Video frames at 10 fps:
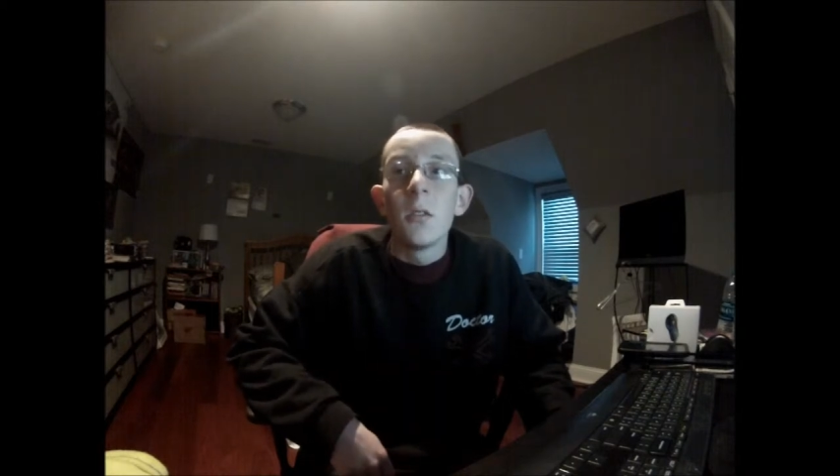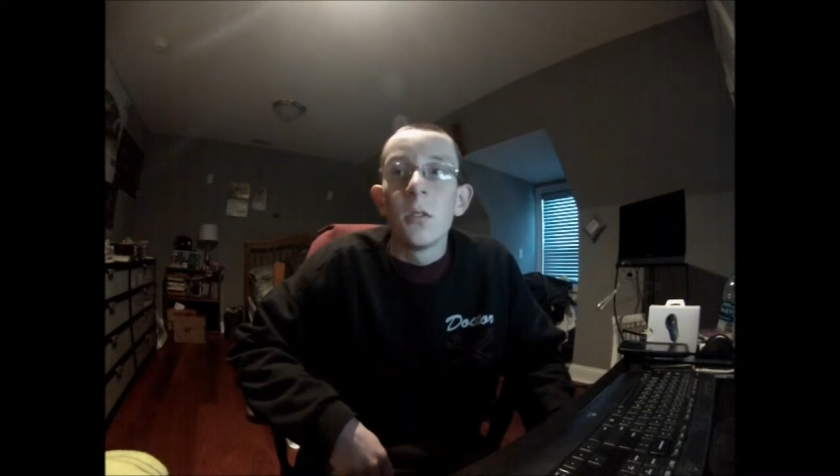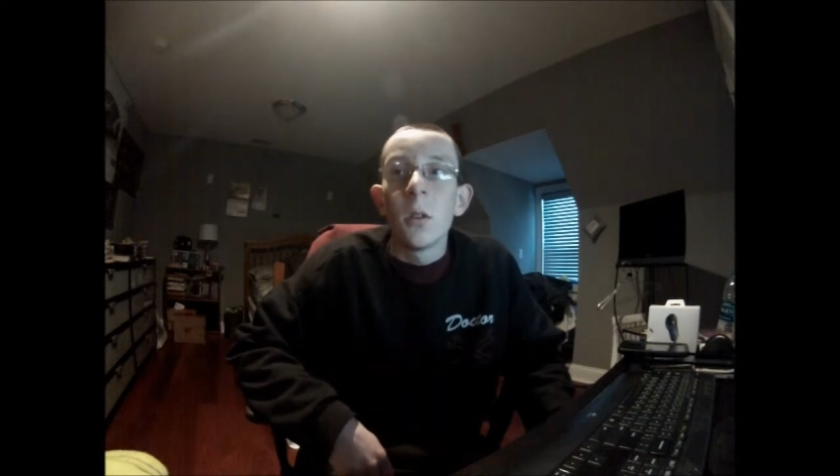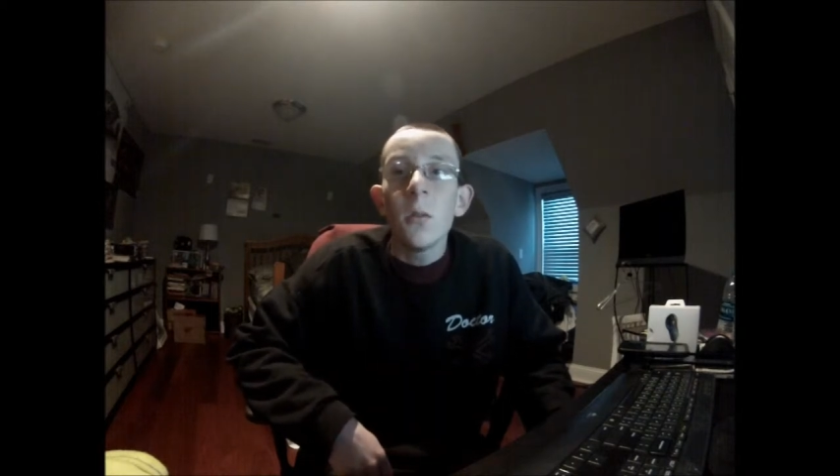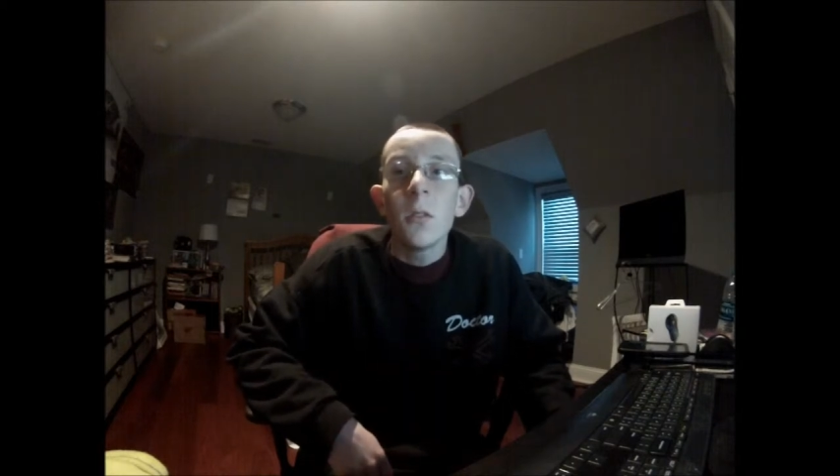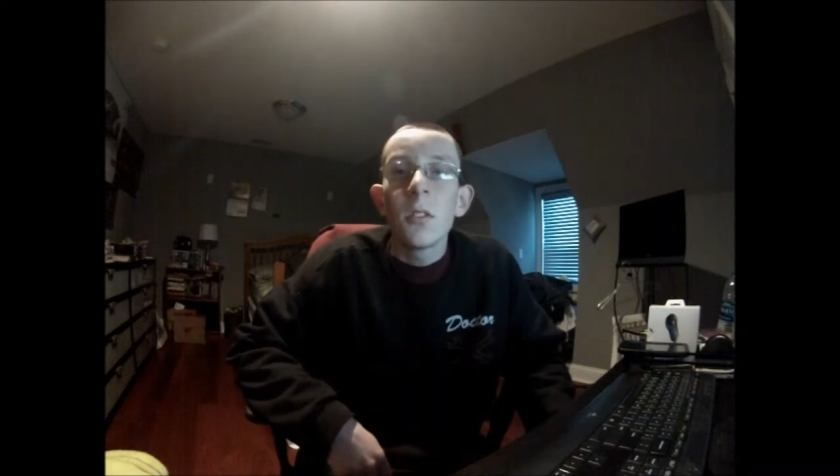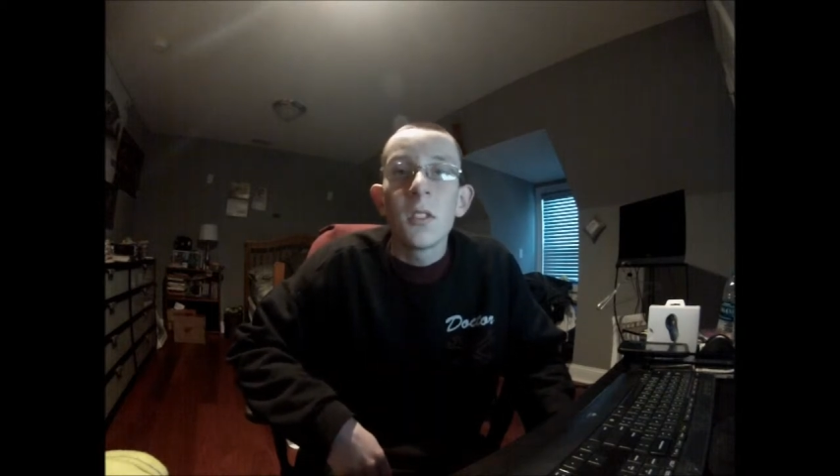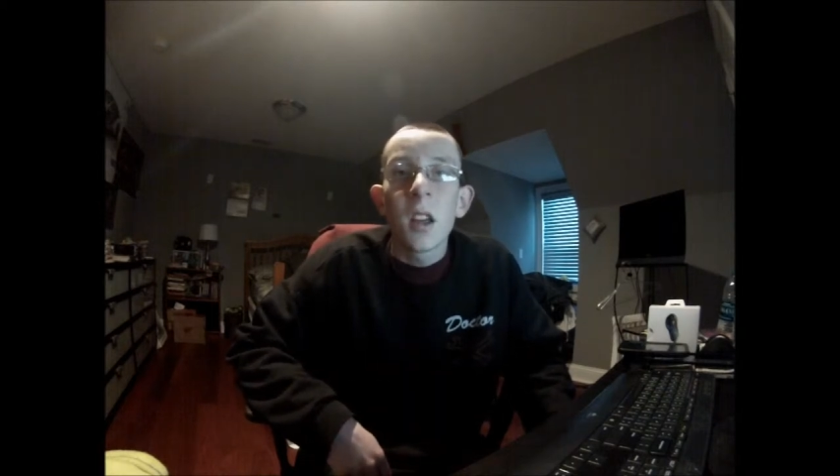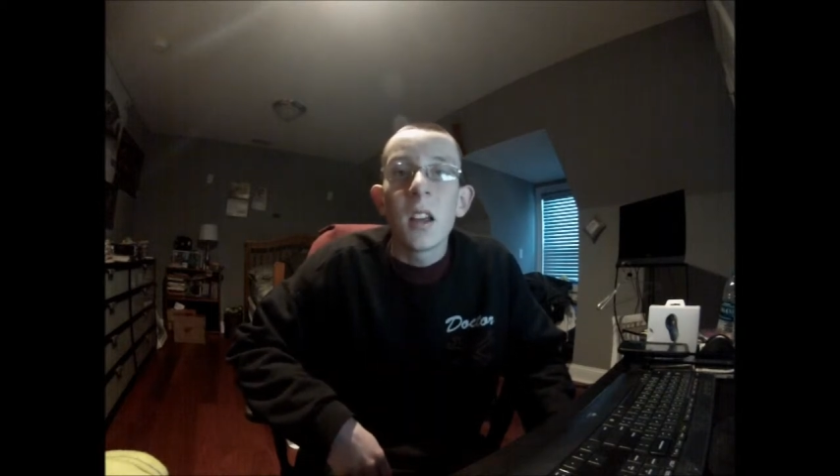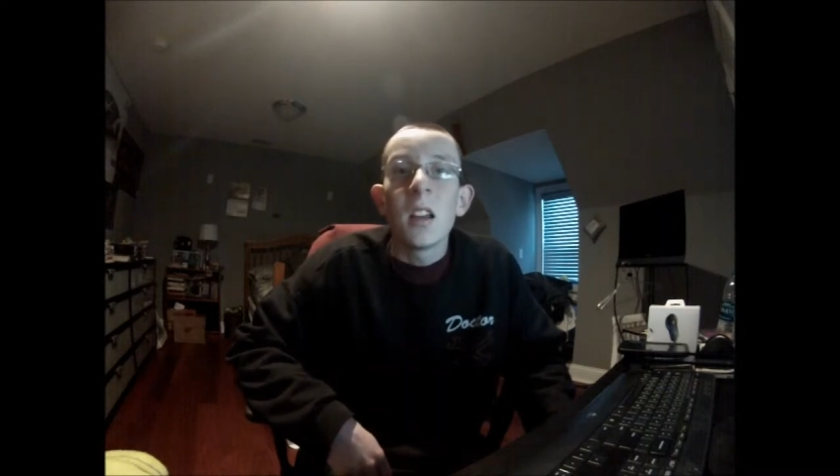don't
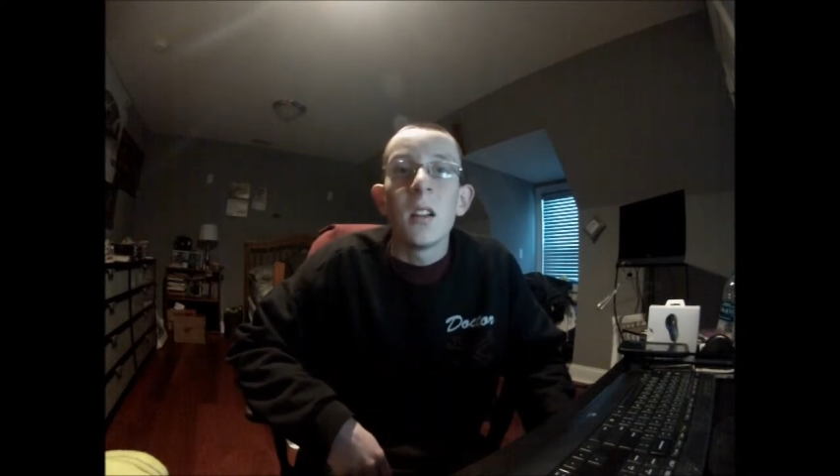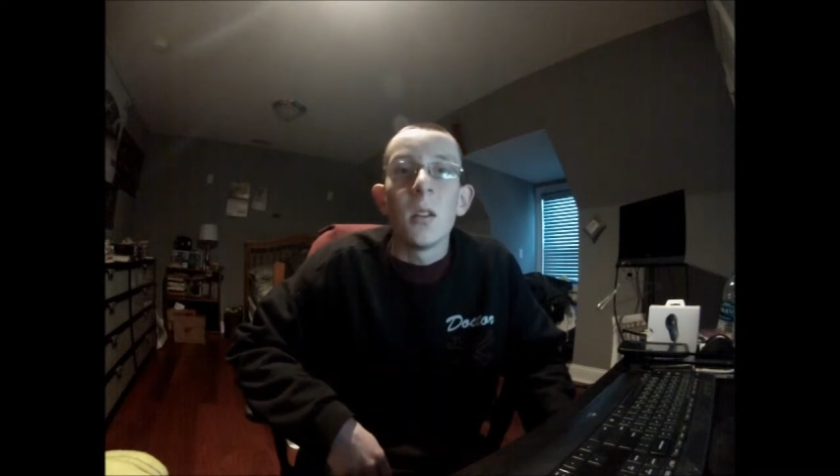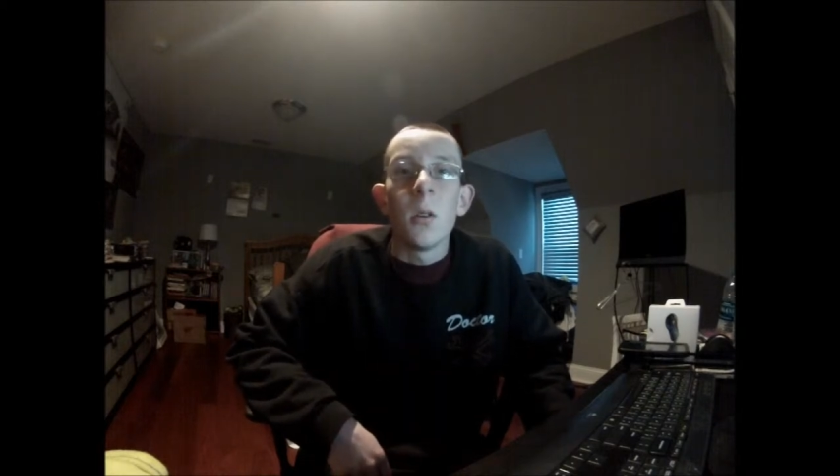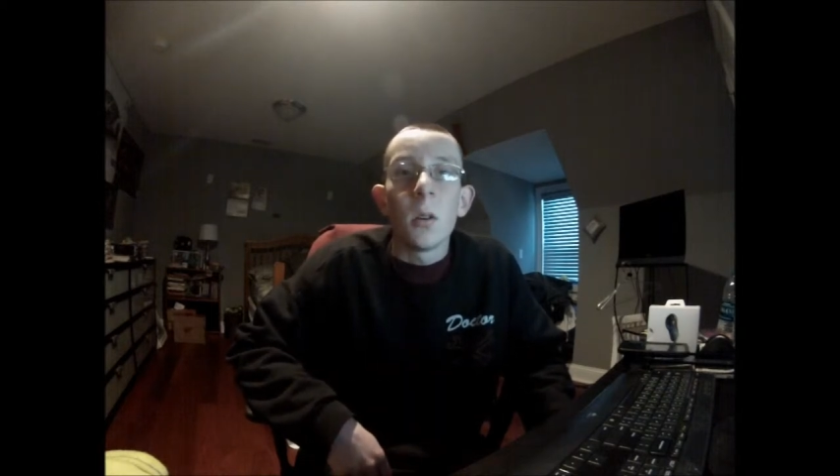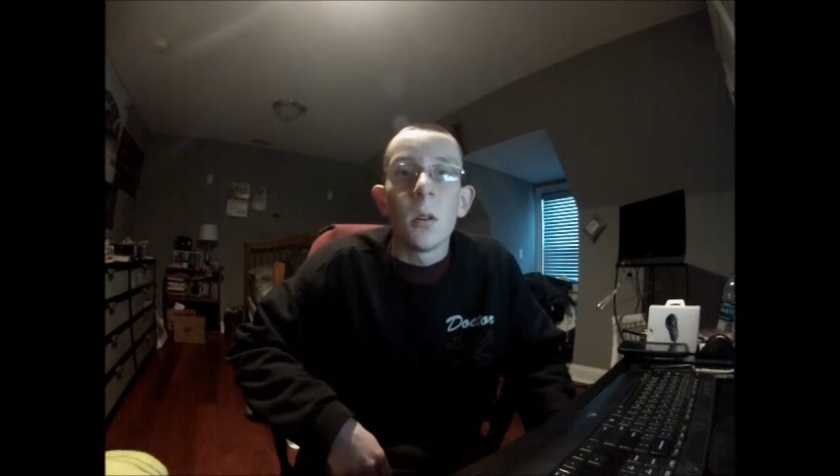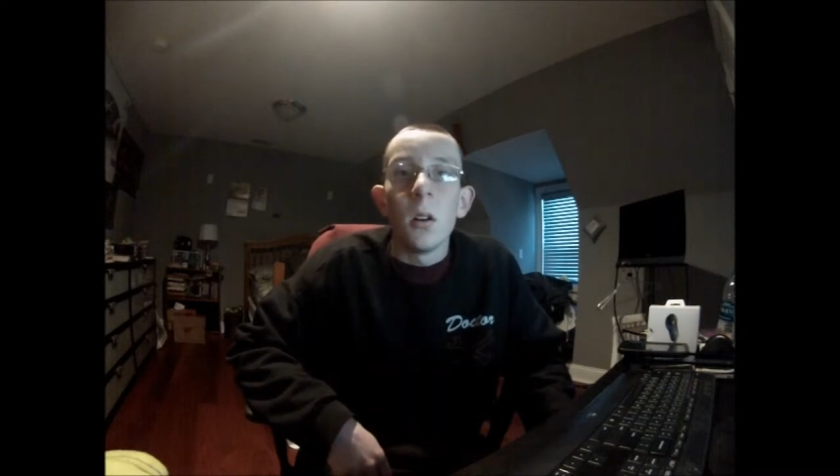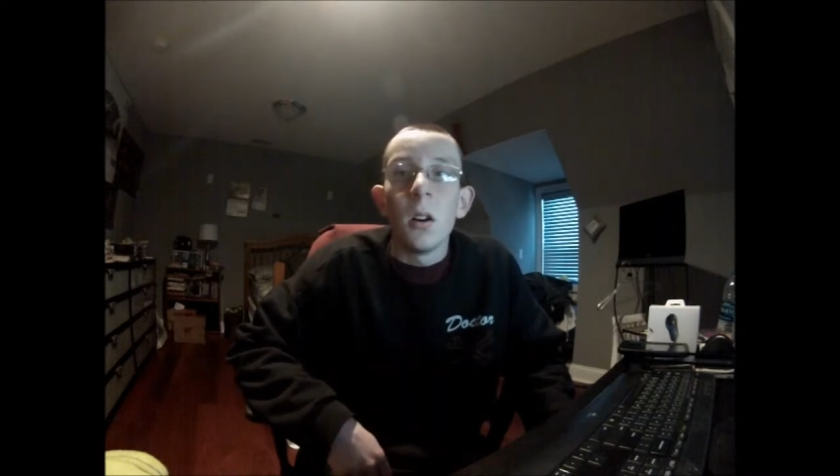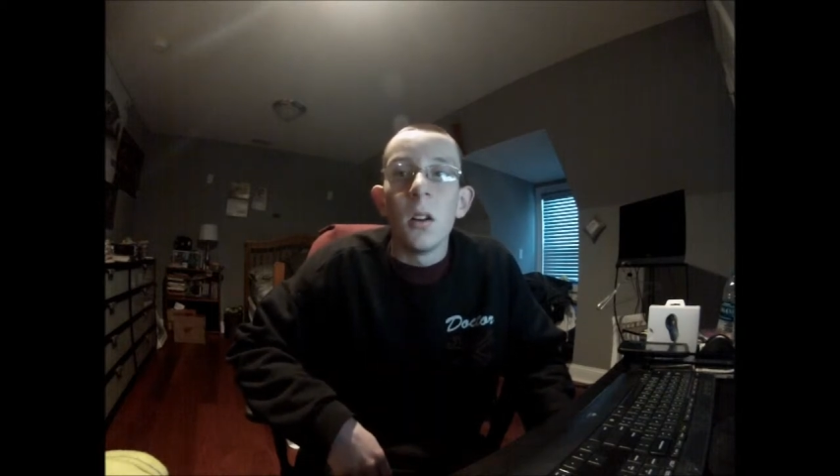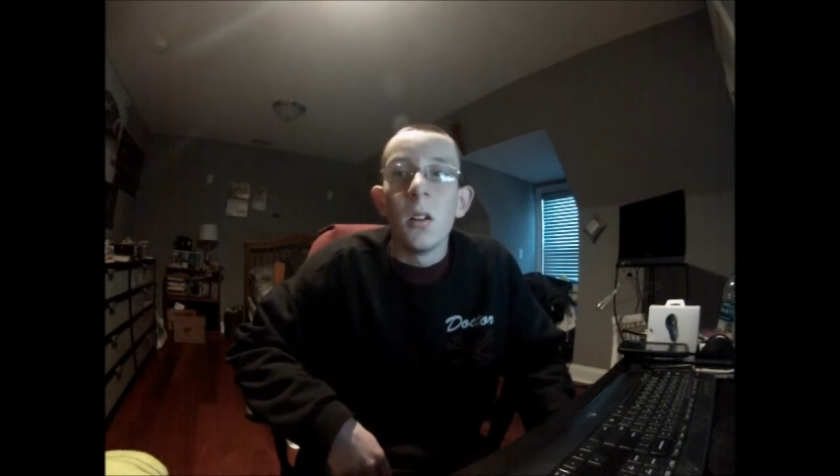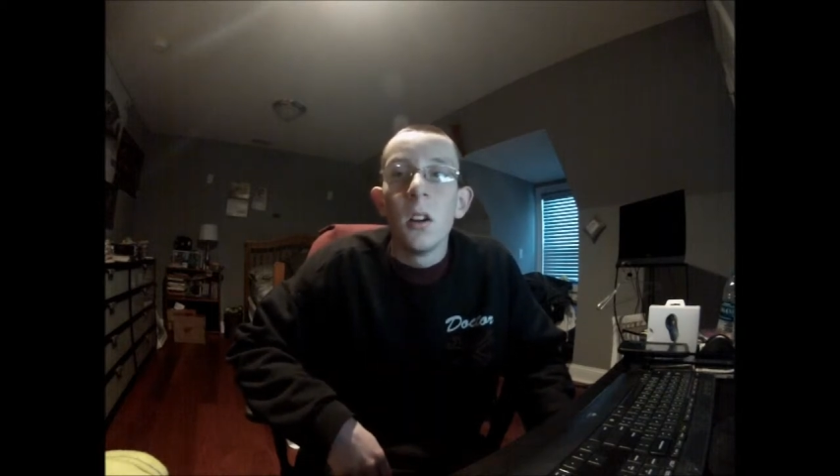say it at all.